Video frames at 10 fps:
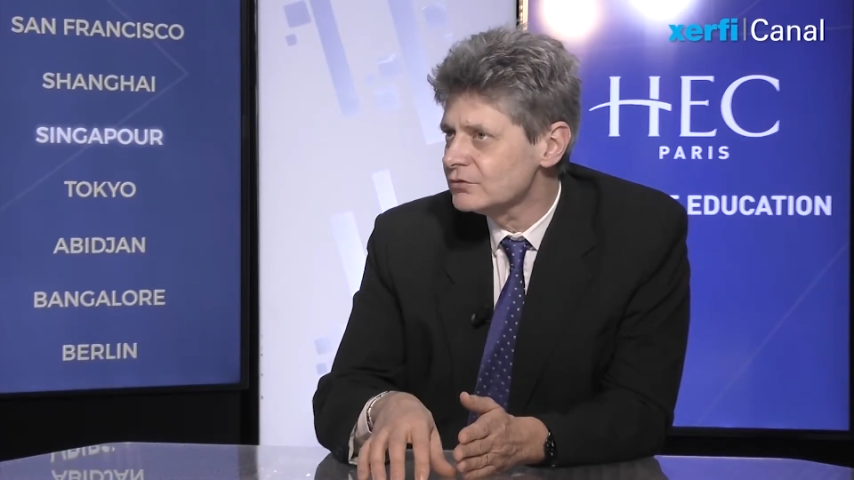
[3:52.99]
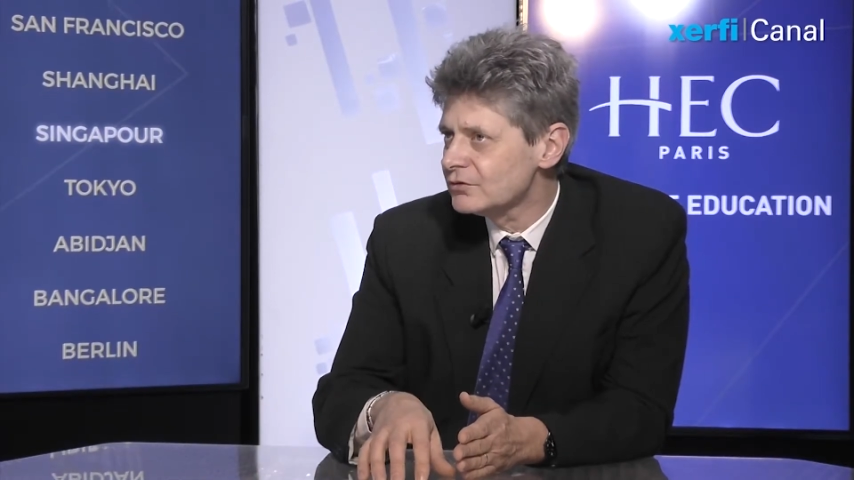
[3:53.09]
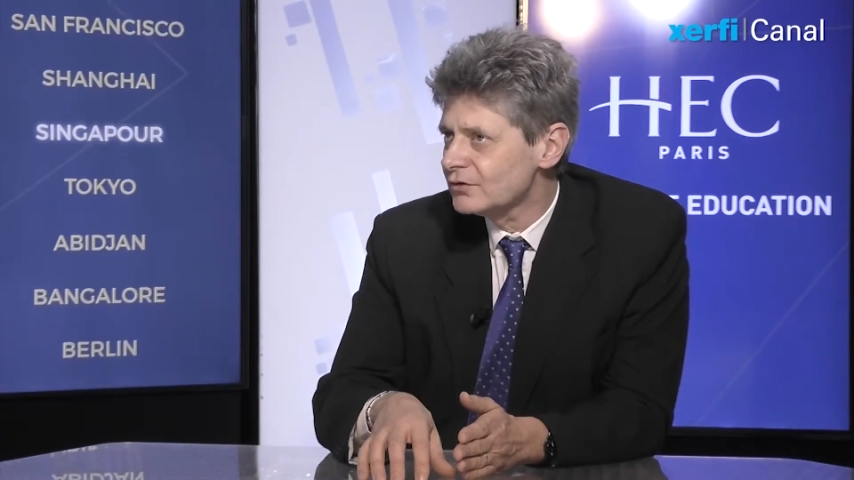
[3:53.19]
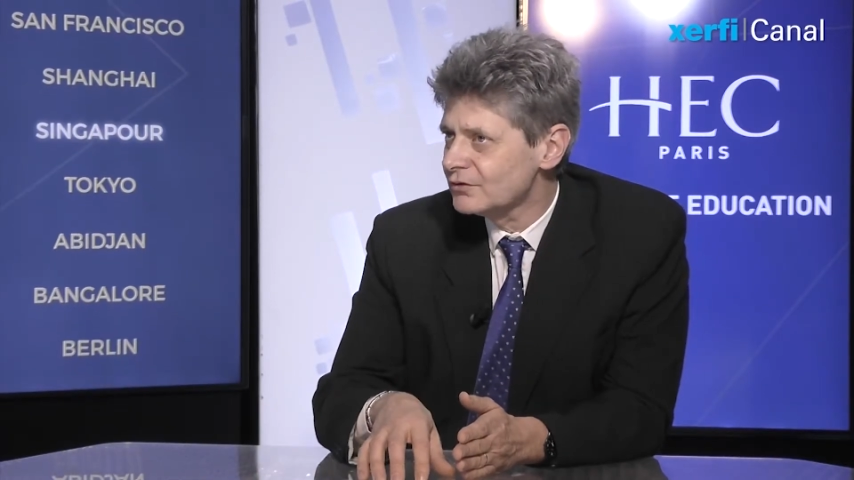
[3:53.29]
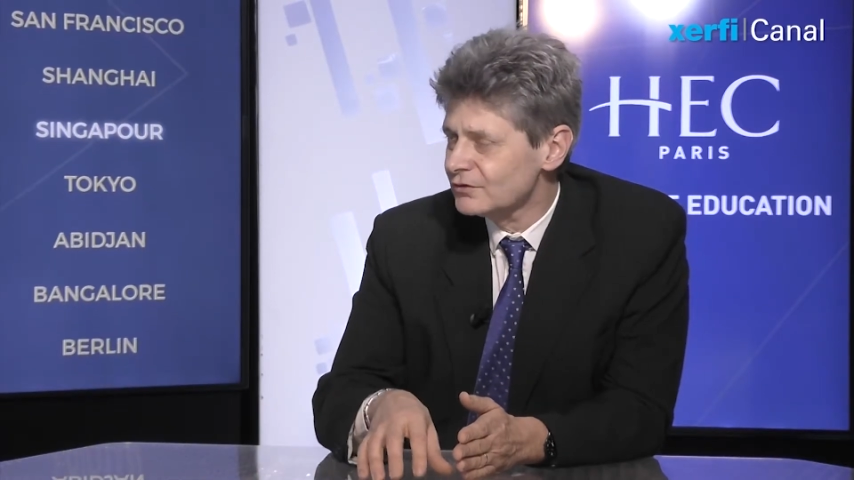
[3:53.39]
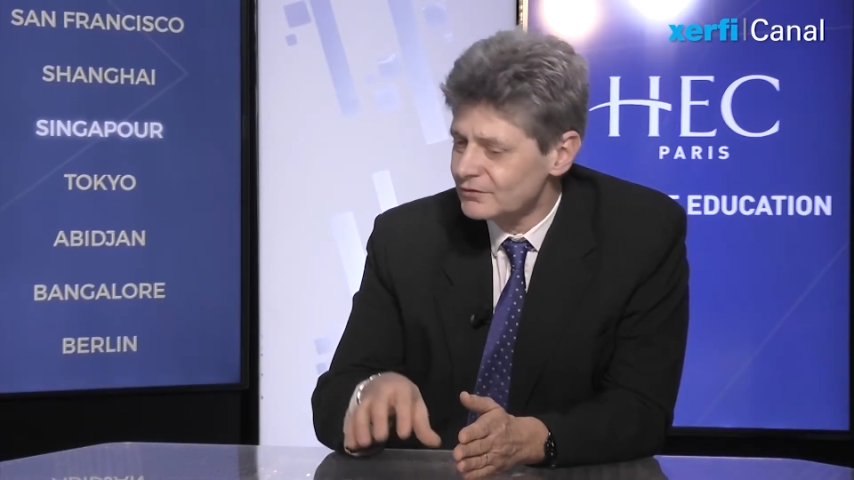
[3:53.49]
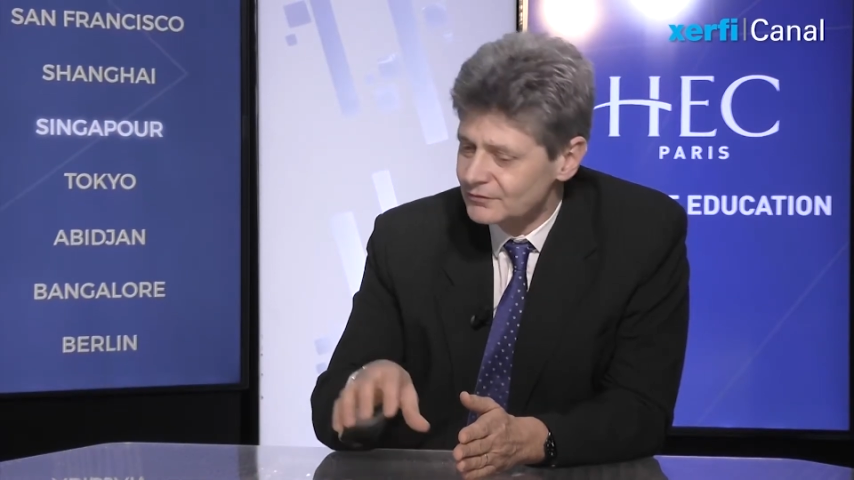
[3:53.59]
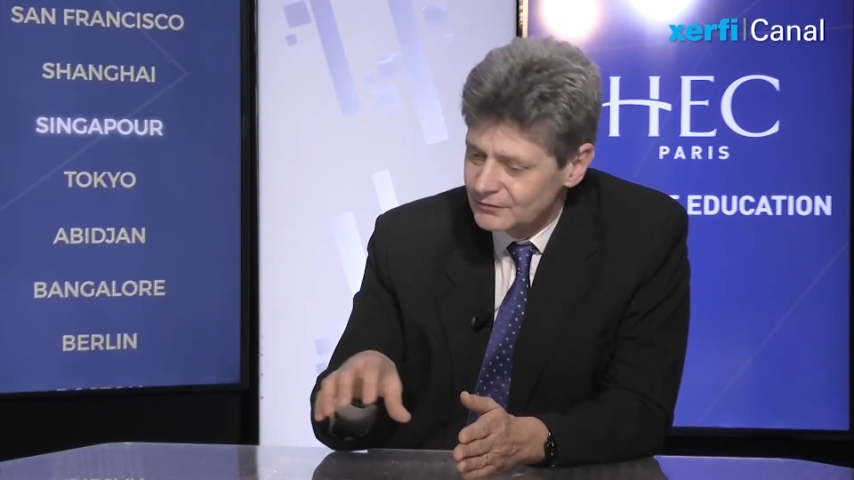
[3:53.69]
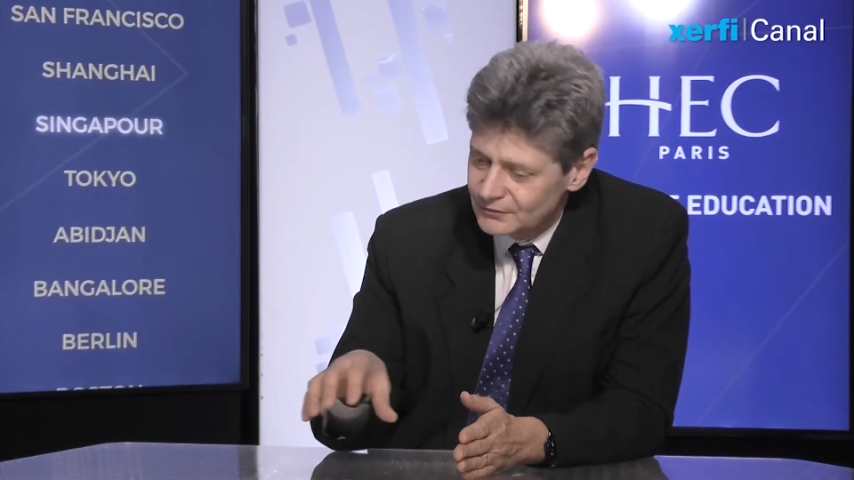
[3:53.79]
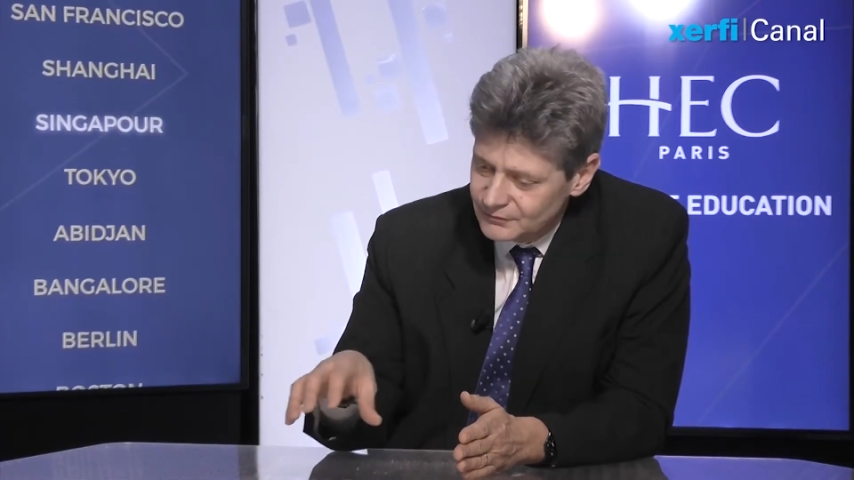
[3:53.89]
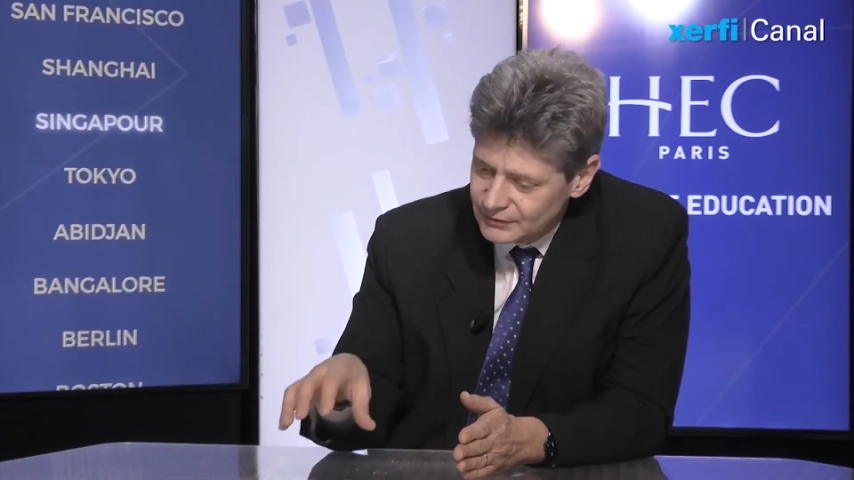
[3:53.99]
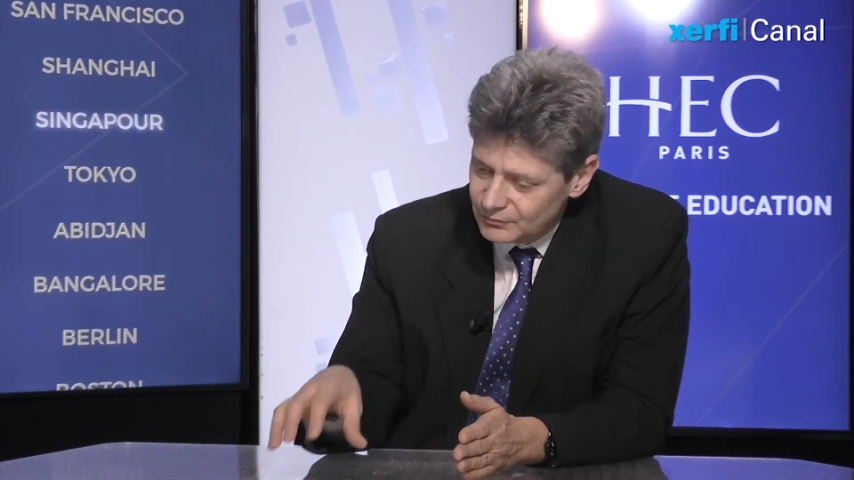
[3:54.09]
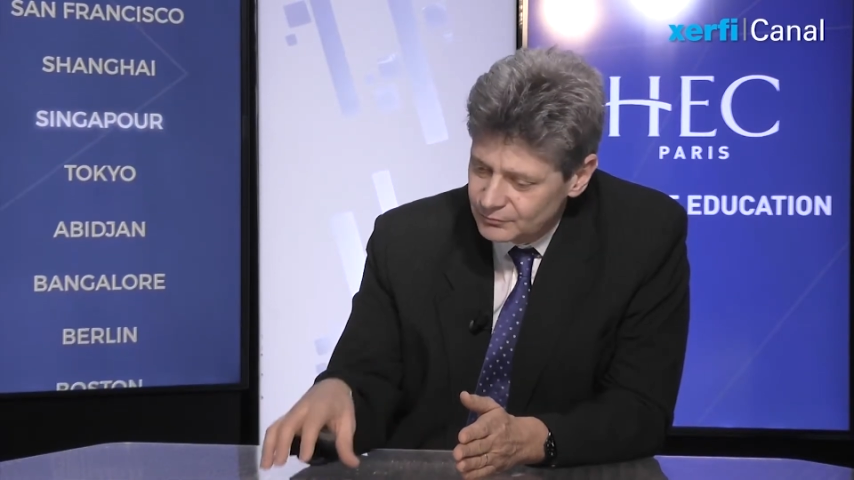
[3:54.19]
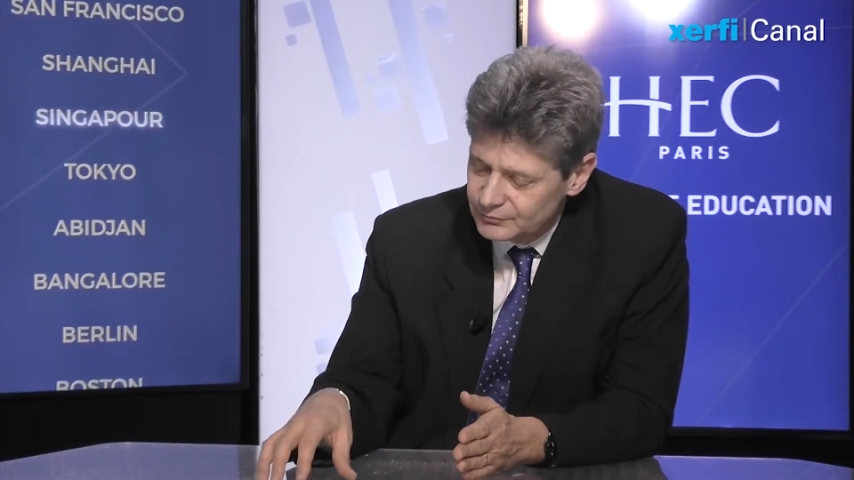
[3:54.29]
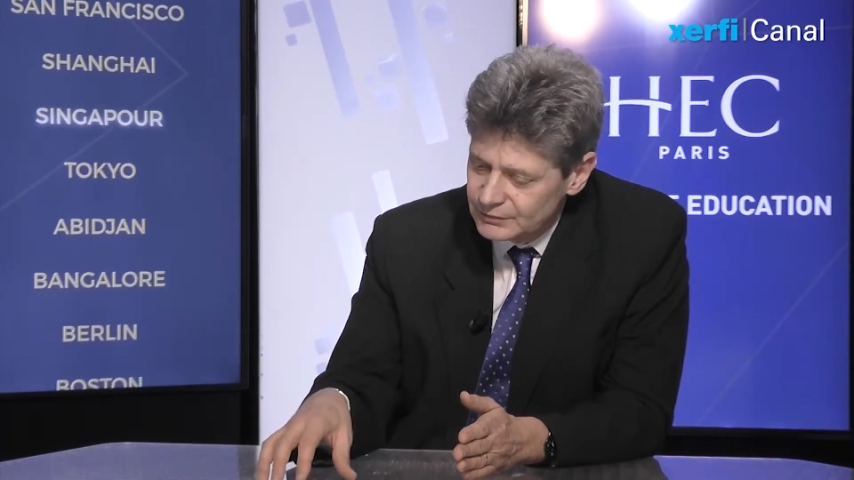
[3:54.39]
they
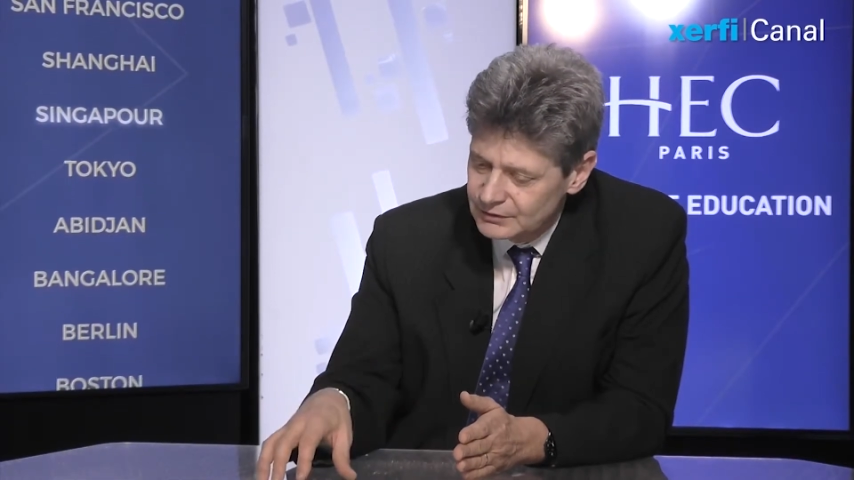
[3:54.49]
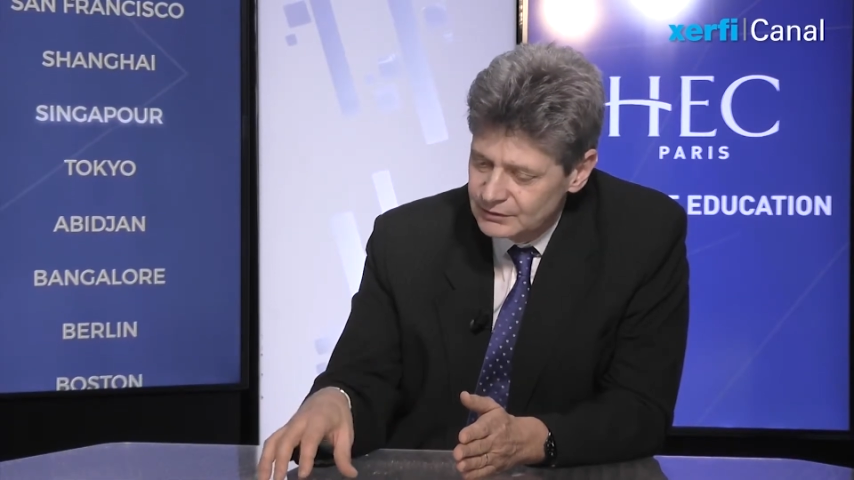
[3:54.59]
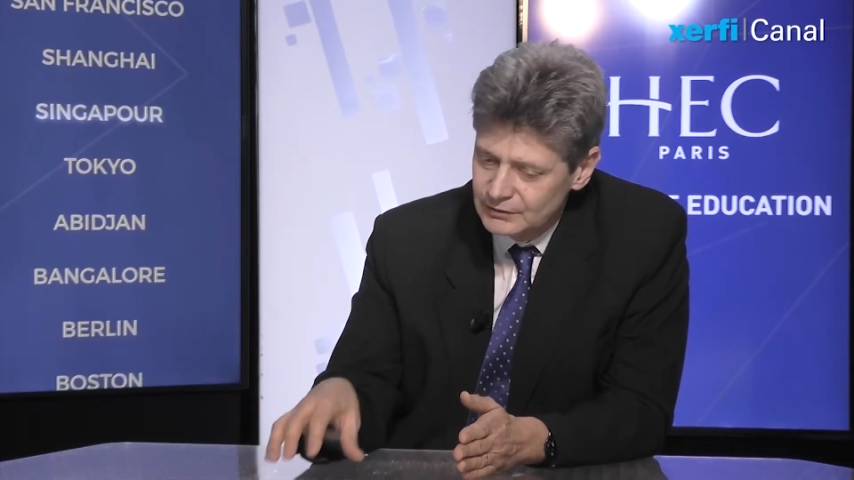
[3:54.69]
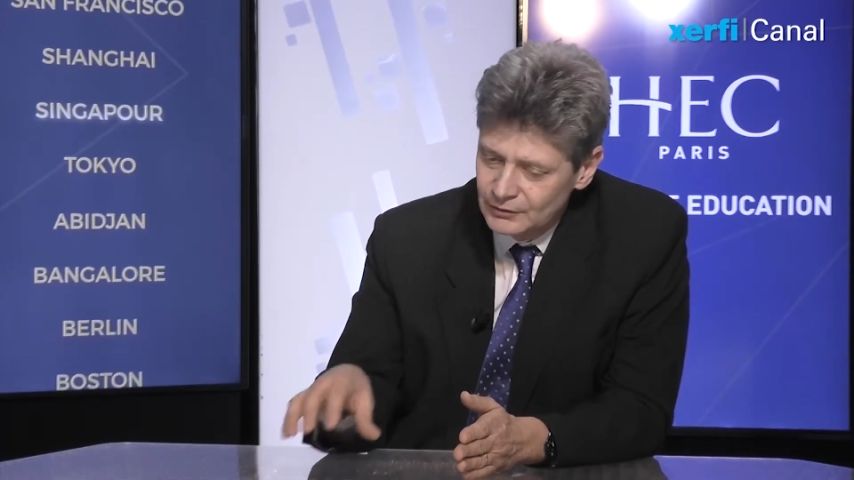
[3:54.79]
can be